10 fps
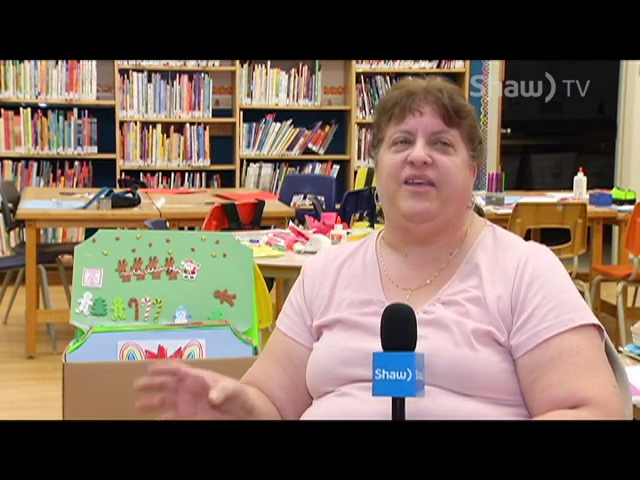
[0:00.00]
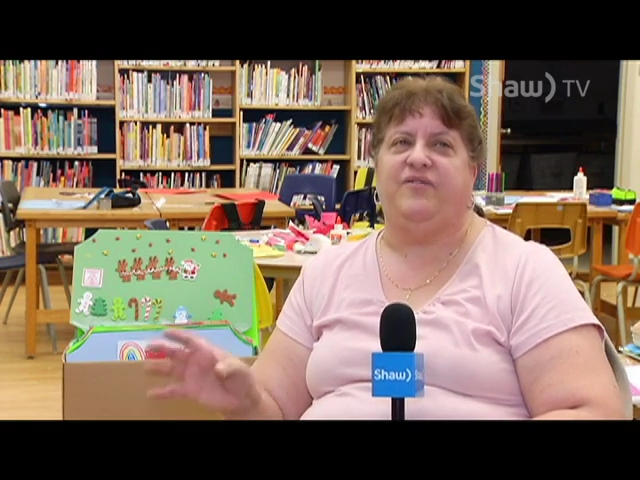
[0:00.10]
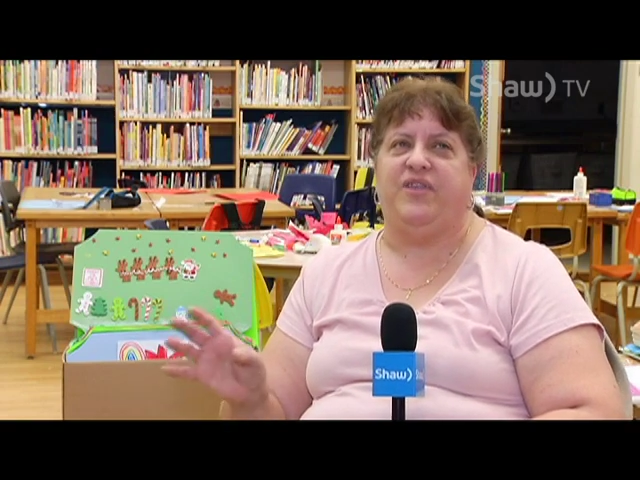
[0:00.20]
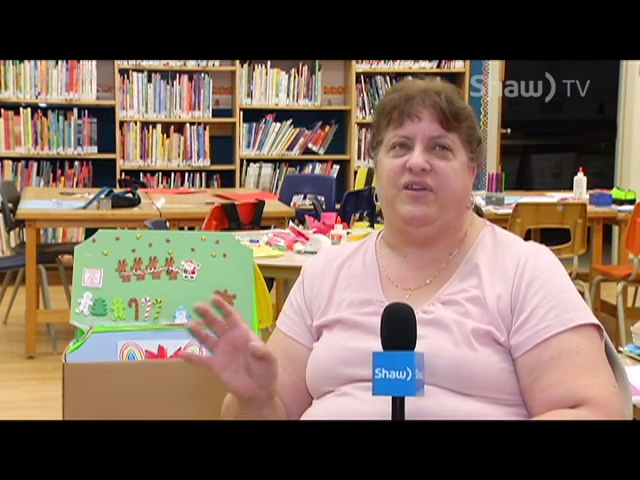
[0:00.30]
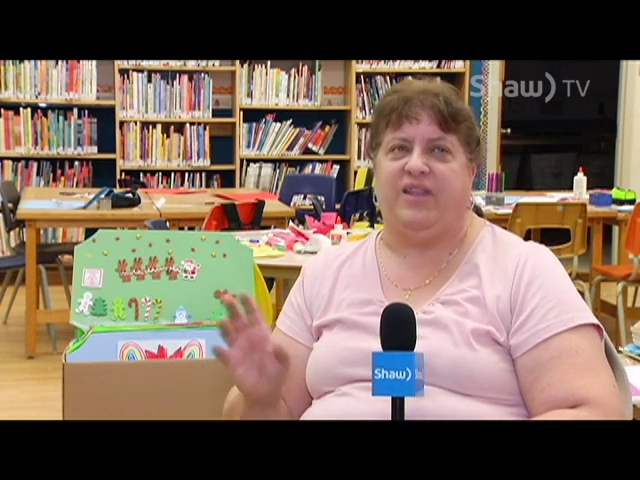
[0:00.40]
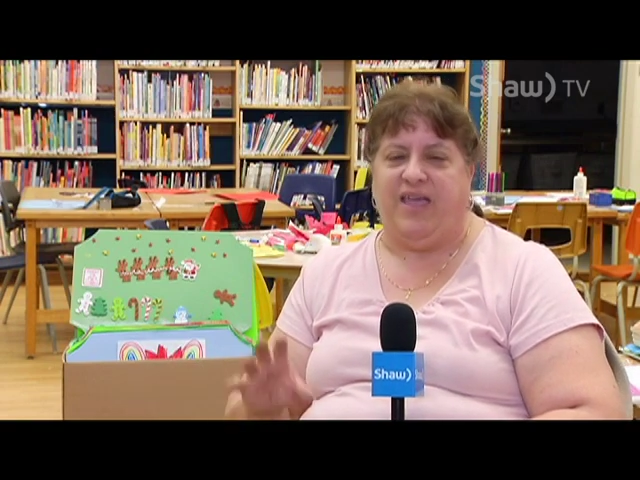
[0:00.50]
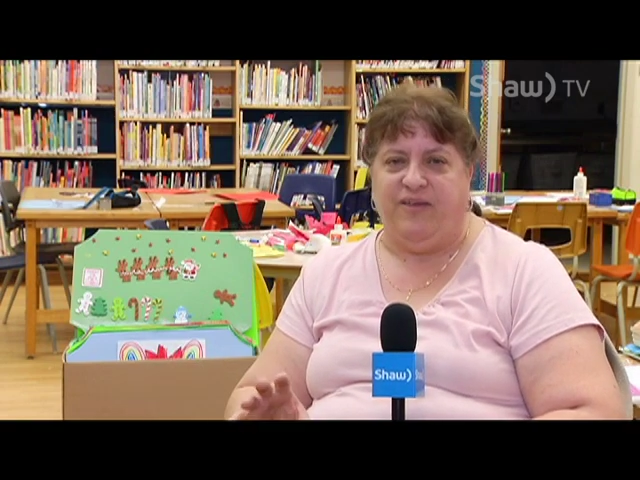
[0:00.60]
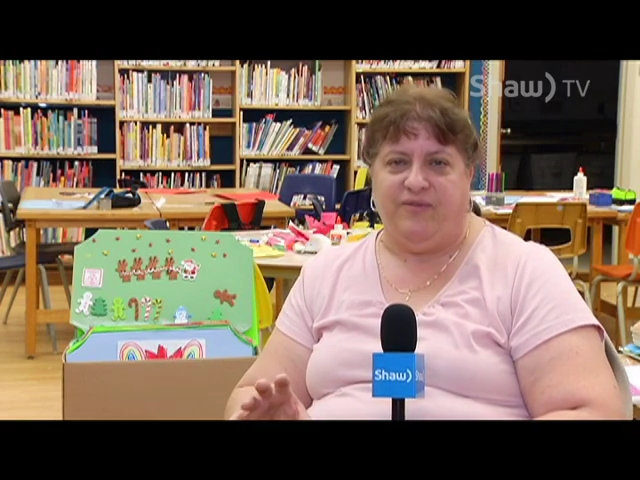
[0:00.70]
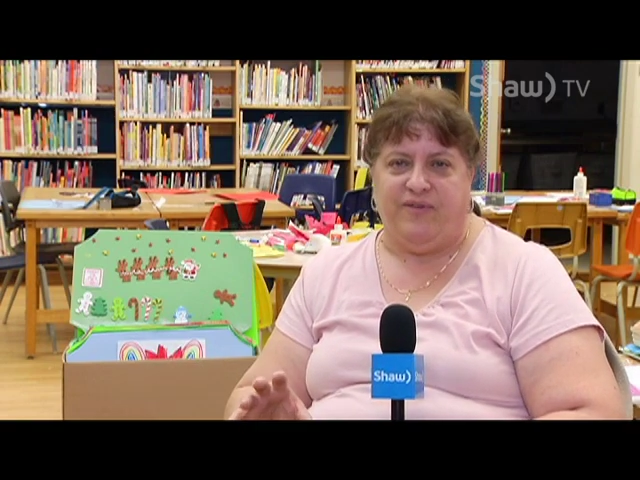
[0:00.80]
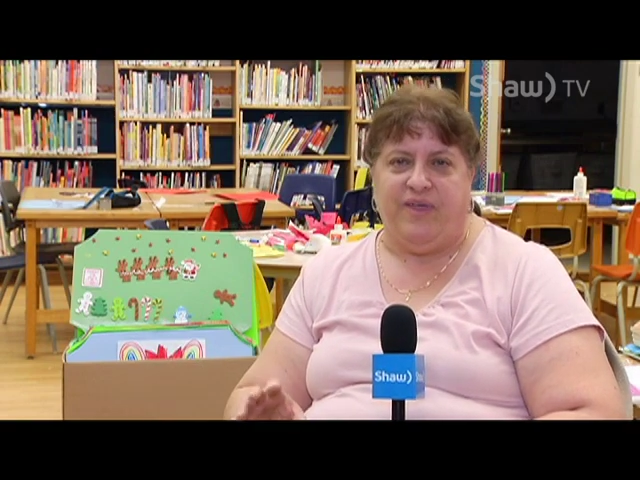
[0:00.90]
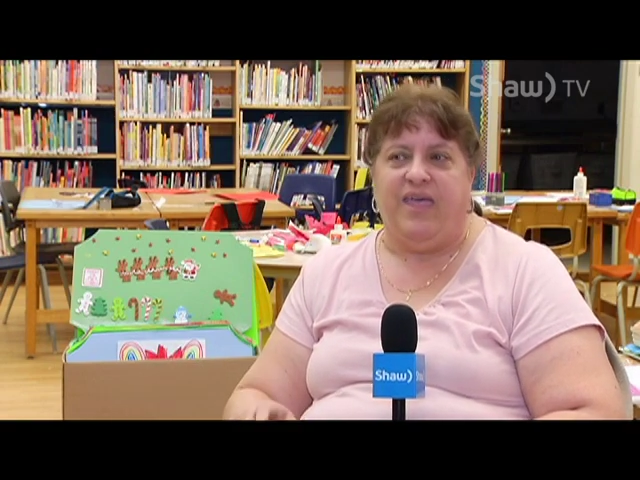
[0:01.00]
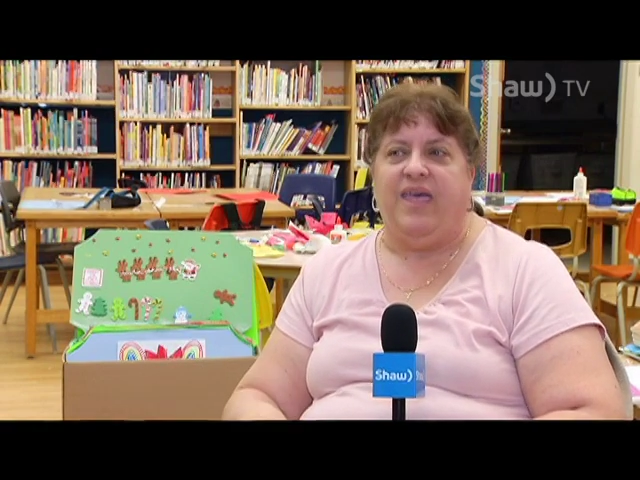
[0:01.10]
of their life,